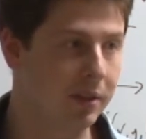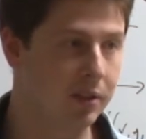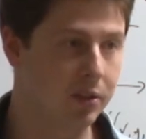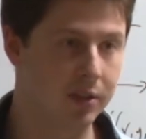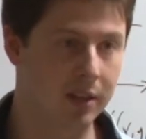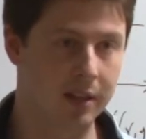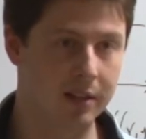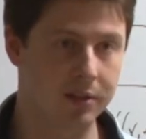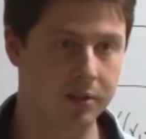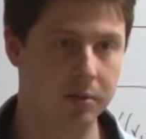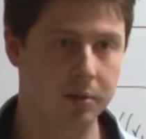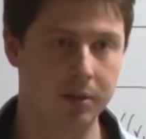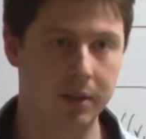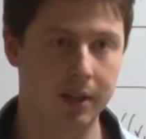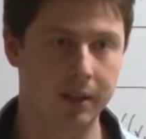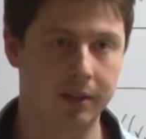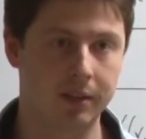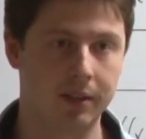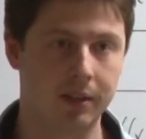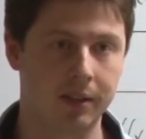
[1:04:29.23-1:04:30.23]
It tells you
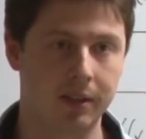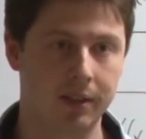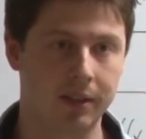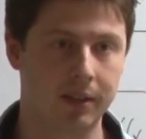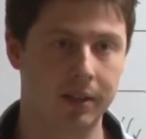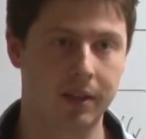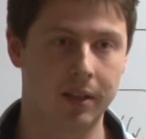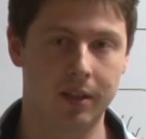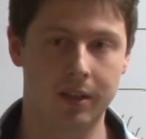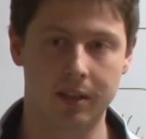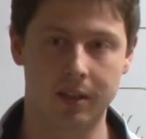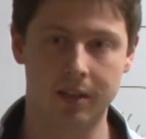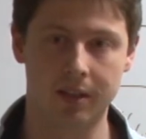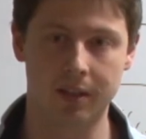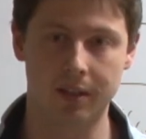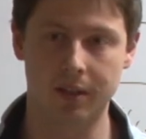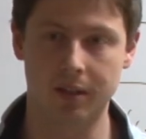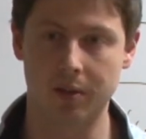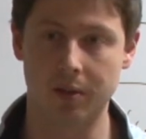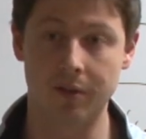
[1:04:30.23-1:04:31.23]
that
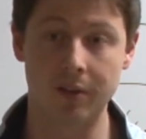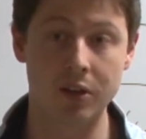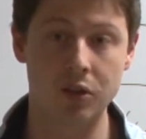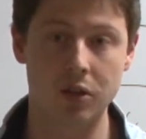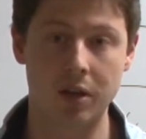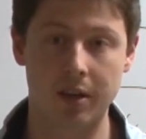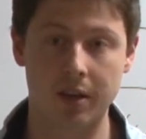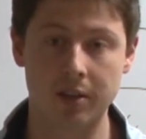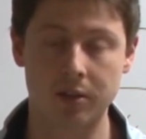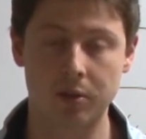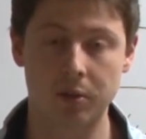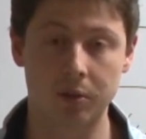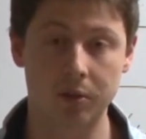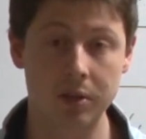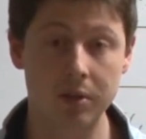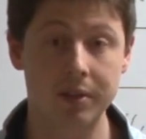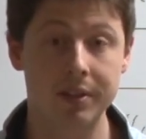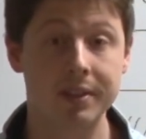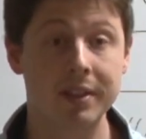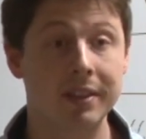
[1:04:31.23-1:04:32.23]
eventually things go to
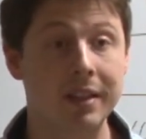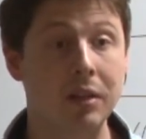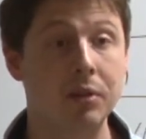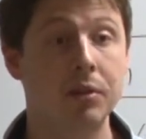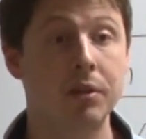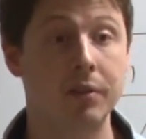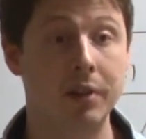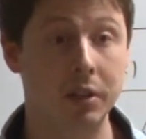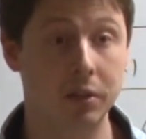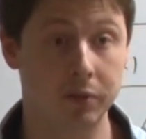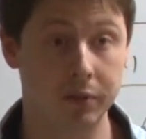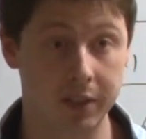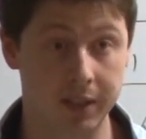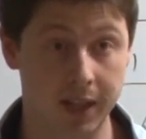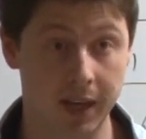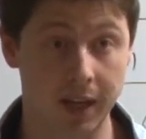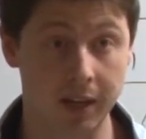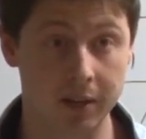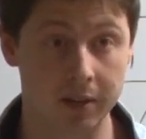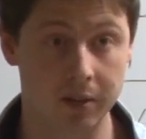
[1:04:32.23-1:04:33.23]
0. It doesn't tell you the rate of
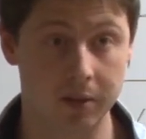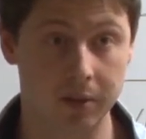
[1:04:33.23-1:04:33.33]
decay.